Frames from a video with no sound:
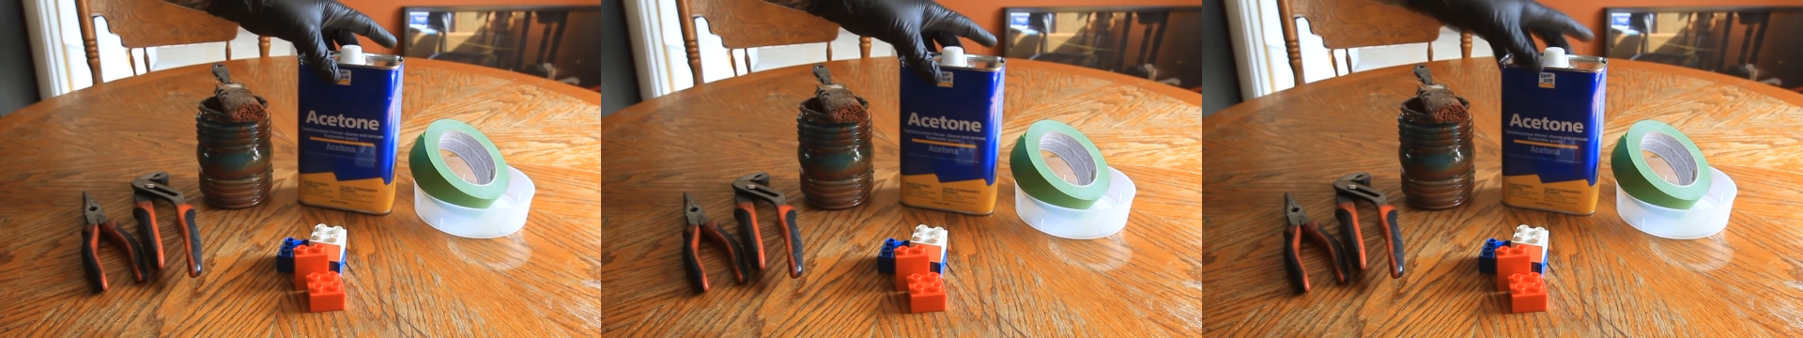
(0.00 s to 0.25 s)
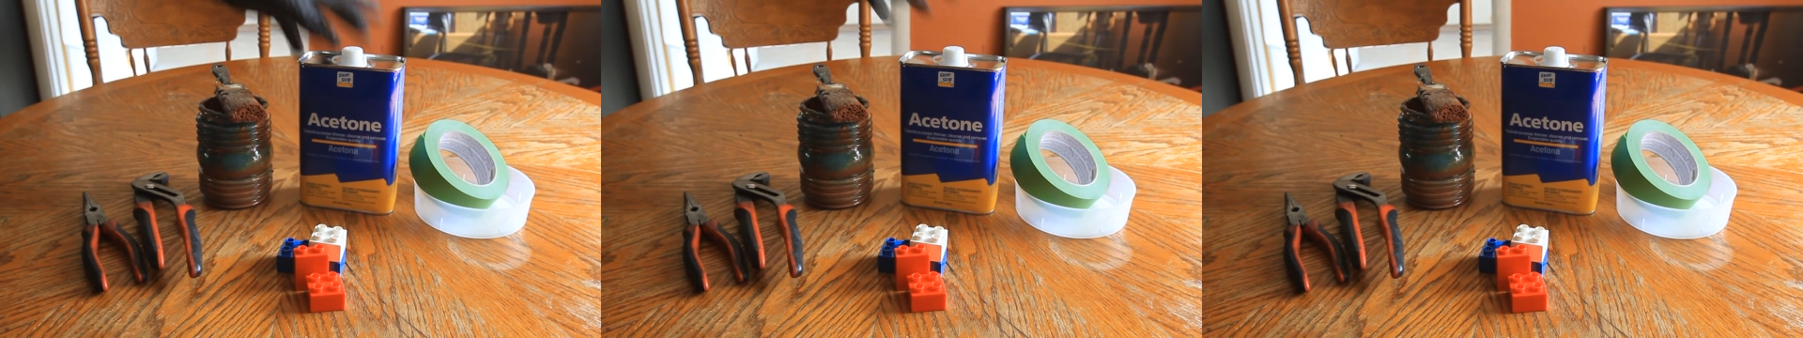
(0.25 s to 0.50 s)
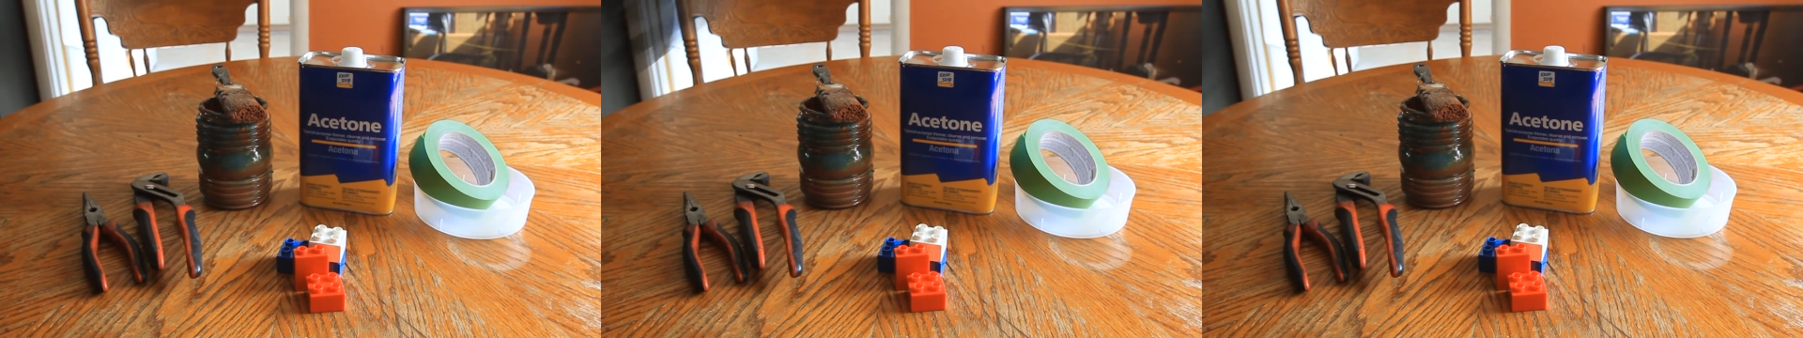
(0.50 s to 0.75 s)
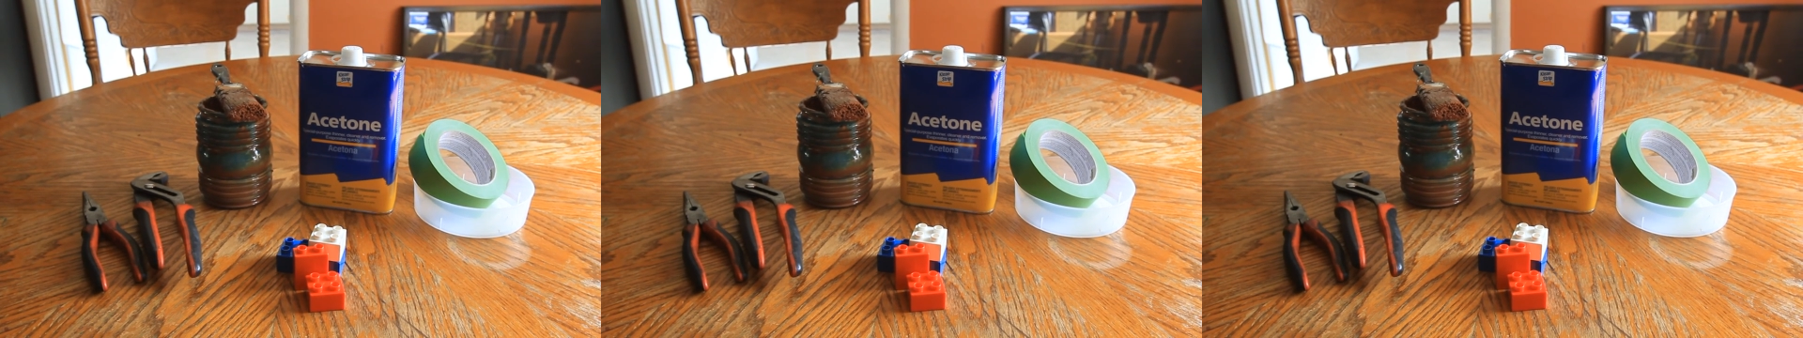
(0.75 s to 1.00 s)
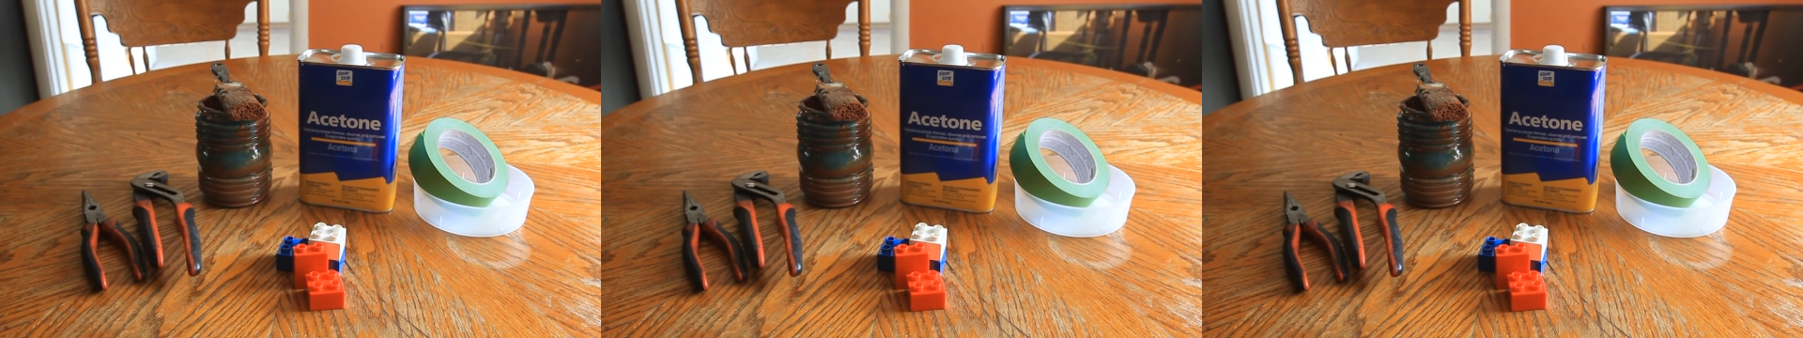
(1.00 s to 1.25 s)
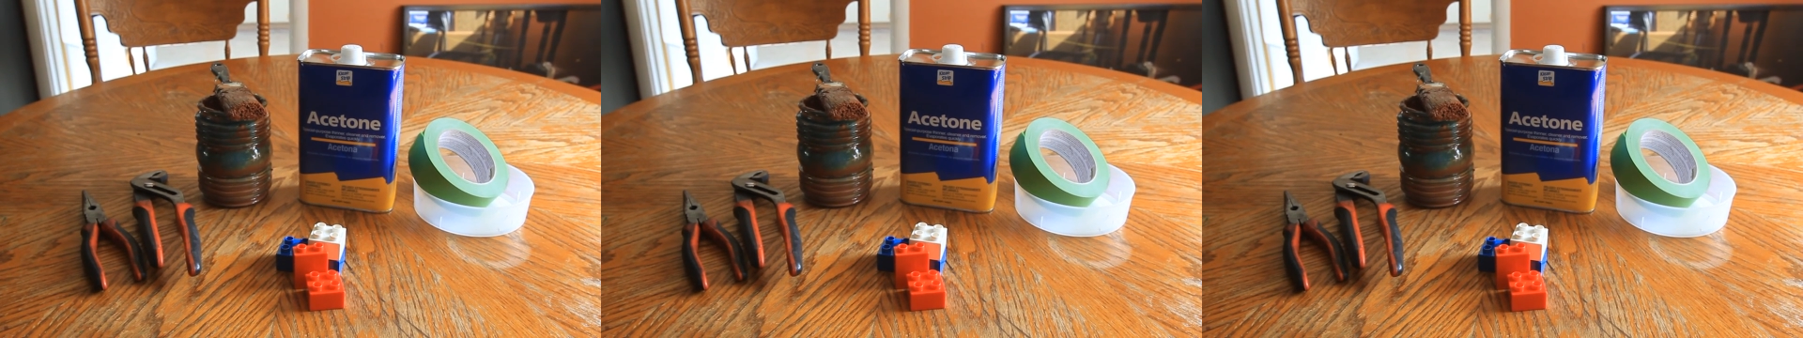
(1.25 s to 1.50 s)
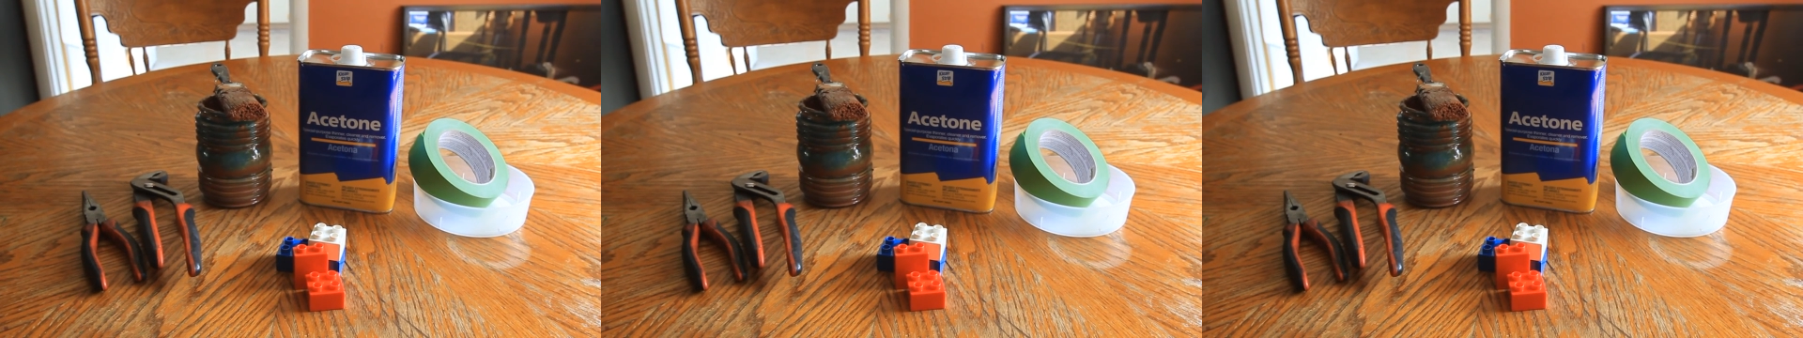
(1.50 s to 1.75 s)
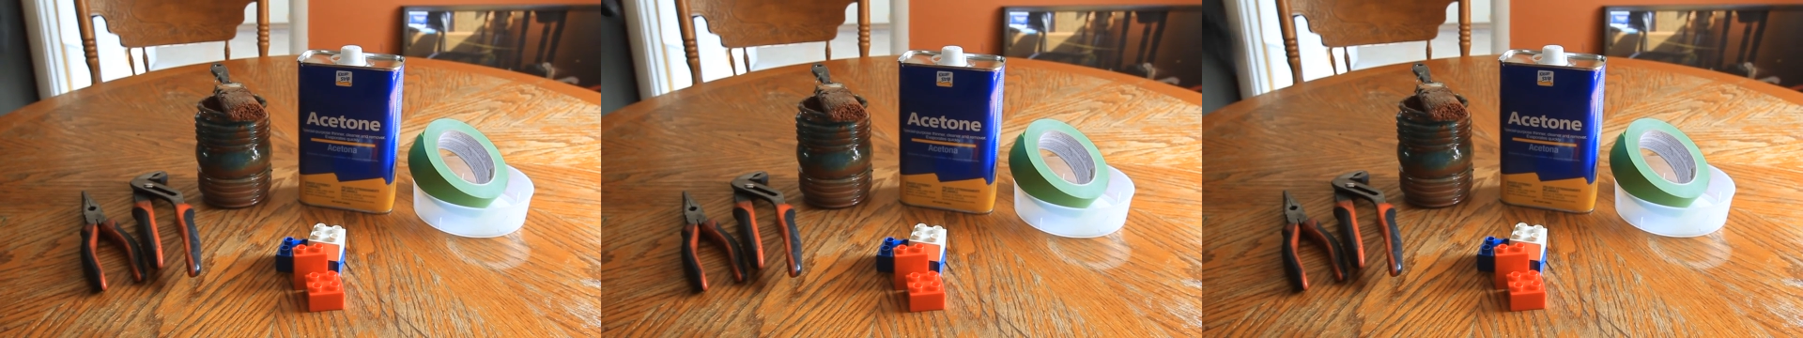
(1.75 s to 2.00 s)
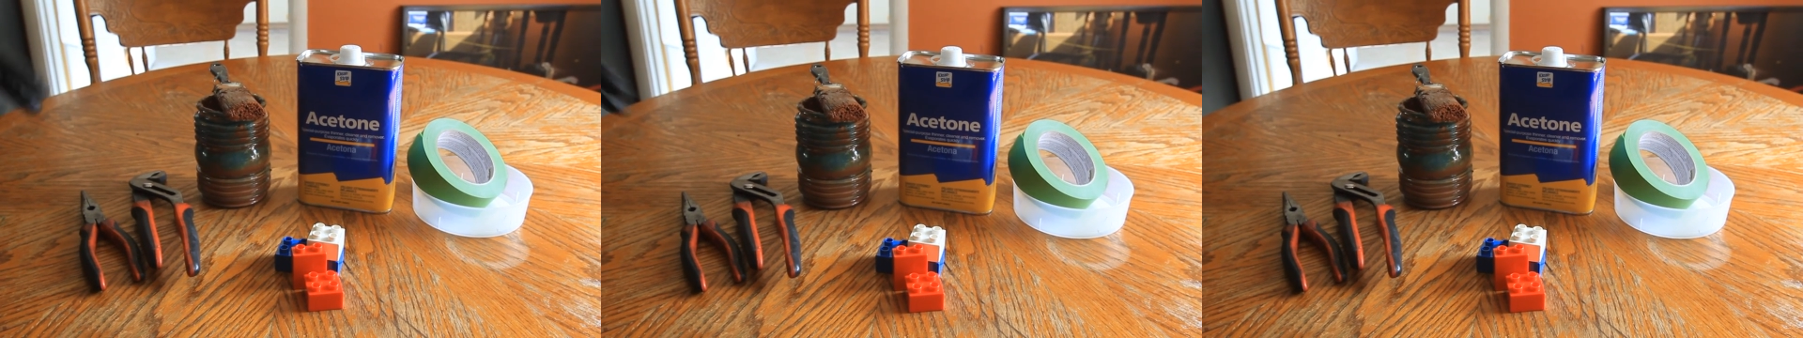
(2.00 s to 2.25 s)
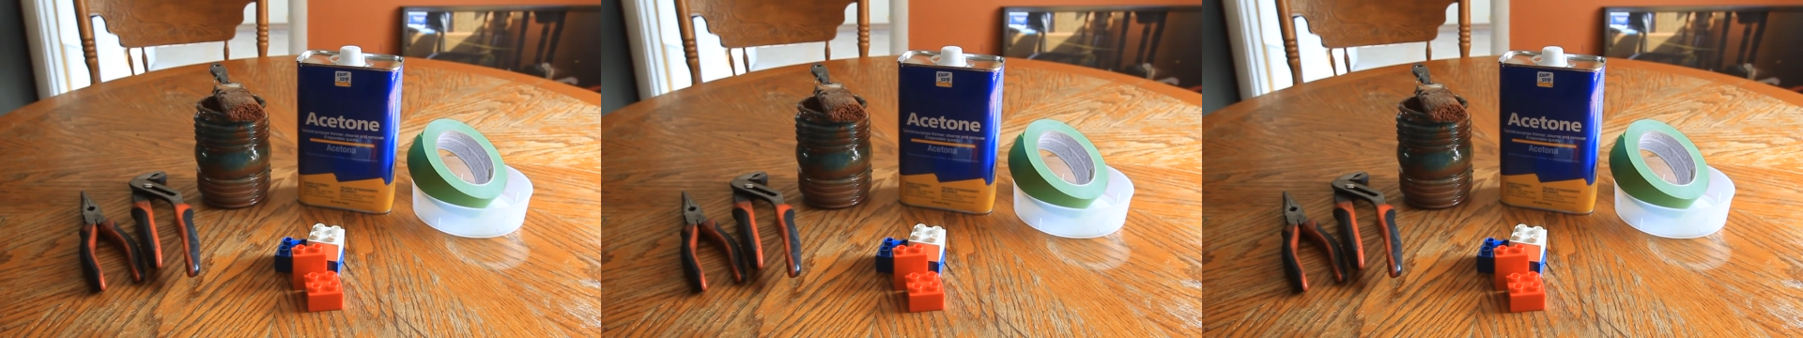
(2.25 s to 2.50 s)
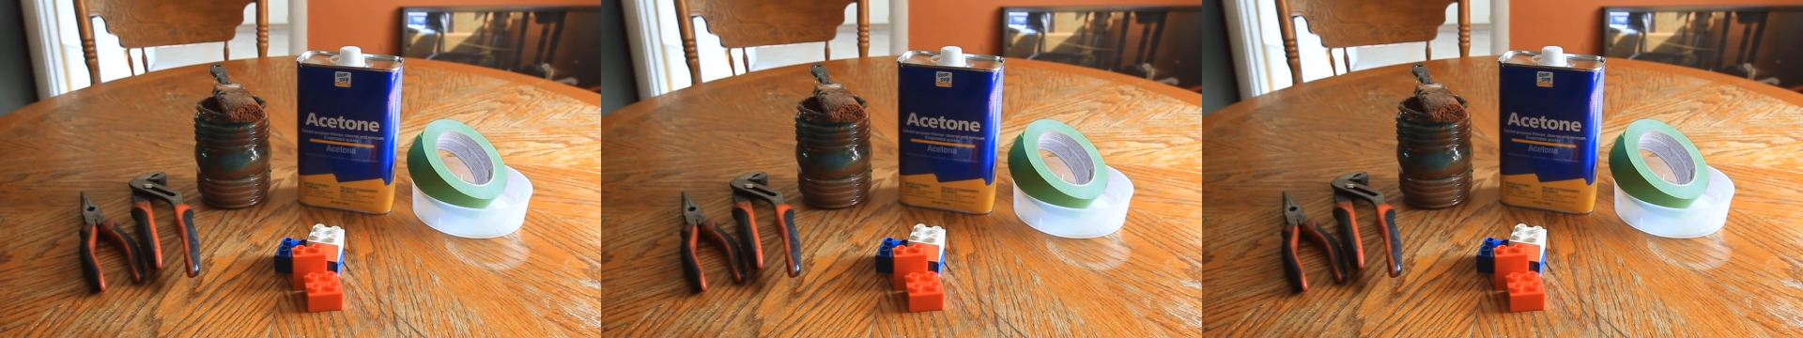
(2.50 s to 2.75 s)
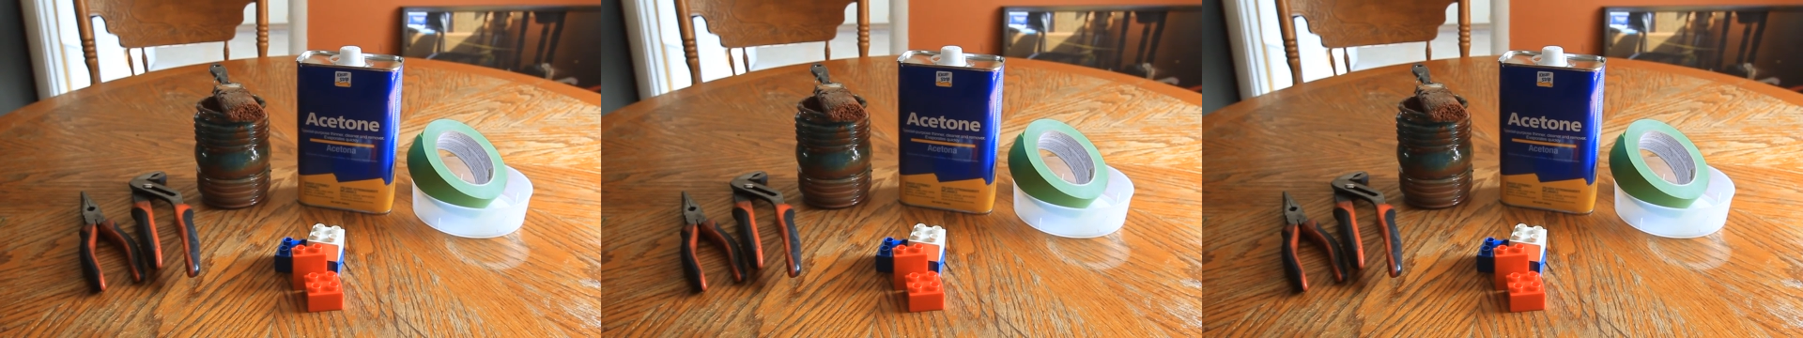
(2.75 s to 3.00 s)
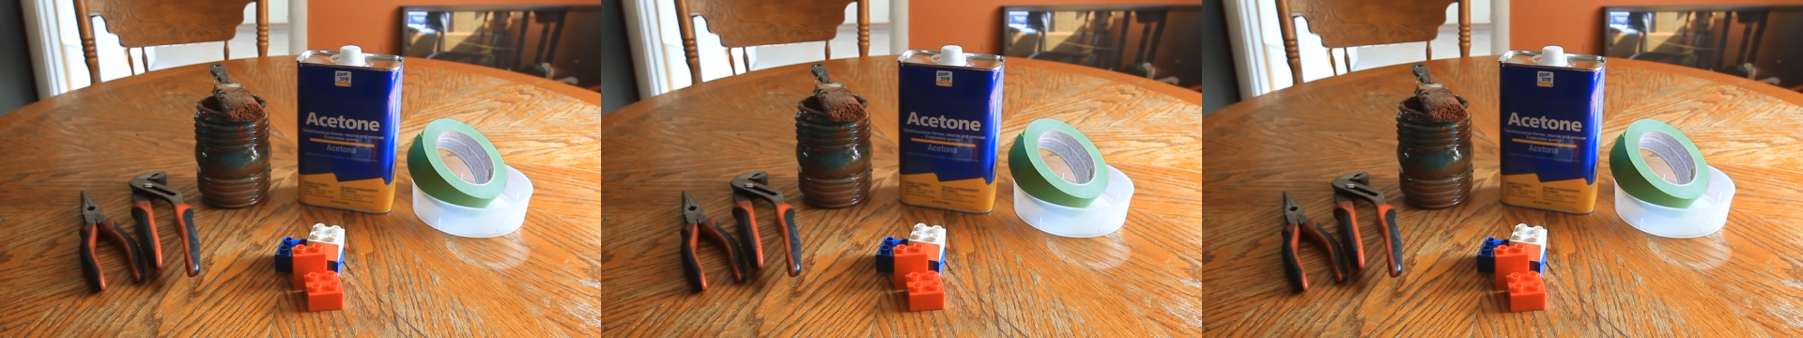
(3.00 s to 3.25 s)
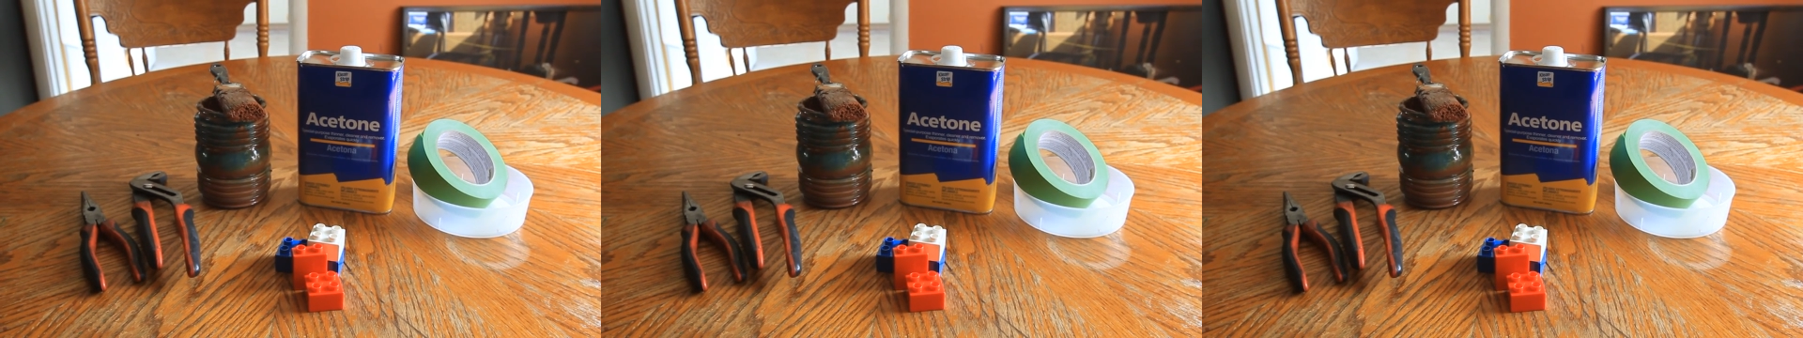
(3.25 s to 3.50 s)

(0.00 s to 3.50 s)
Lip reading: (no speaker visible)